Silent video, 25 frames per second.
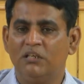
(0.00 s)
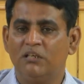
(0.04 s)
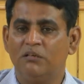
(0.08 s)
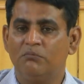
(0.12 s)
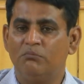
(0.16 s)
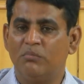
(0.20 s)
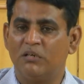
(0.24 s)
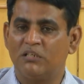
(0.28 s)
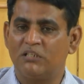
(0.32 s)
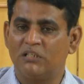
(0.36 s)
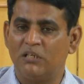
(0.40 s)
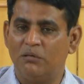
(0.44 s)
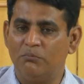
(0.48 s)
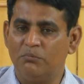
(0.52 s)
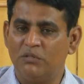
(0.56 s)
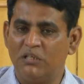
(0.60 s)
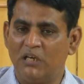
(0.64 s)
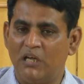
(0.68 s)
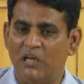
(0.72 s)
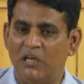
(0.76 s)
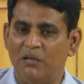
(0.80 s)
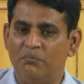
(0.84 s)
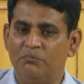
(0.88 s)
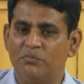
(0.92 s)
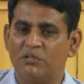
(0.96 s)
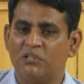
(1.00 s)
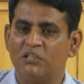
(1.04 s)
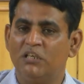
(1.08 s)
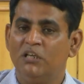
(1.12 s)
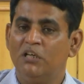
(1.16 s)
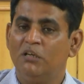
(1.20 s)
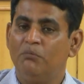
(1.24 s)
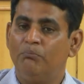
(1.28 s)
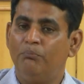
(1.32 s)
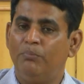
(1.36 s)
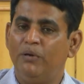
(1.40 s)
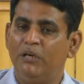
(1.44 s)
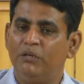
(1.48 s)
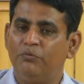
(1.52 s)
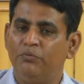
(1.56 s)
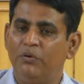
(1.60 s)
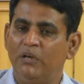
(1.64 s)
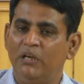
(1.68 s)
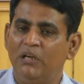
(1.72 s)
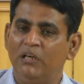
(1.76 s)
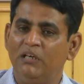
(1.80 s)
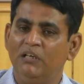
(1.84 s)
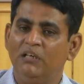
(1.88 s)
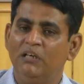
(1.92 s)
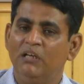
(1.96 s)
but sometimes
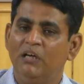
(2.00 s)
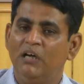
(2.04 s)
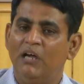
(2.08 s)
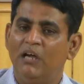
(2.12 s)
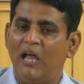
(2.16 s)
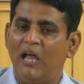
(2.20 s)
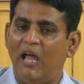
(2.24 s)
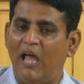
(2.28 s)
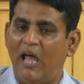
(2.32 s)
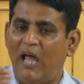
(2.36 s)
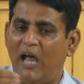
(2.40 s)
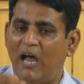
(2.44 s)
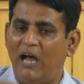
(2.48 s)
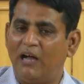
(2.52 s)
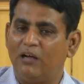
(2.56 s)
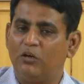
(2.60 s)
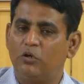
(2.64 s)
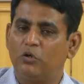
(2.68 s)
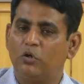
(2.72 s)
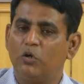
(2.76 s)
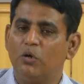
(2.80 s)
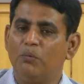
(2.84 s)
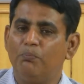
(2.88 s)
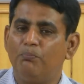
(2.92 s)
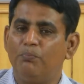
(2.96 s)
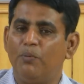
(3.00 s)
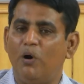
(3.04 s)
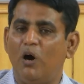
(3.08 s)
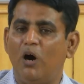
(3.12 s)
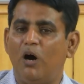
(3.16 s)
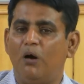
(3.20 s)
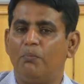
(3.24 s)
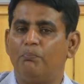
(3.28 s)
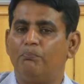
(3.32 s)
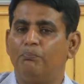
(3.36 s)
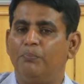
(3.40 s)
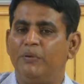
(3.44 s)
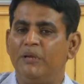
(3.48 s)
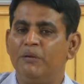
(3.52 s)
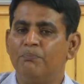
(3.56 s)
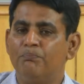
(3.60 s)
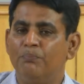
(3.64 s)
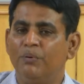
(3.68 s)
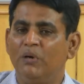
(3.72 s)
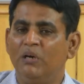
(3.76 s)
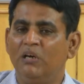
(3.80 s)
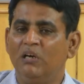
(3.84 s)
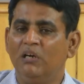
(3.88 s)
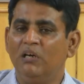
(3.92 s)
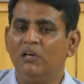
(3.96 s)
between a group of
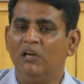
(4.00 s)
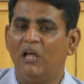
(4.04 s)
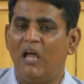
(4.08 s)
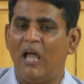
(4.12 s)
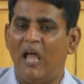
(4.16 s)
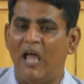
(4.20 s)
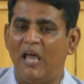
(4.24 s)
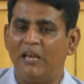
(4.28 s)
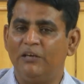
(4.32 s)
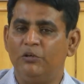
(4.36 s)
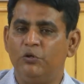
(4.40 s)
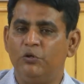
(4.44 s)
people and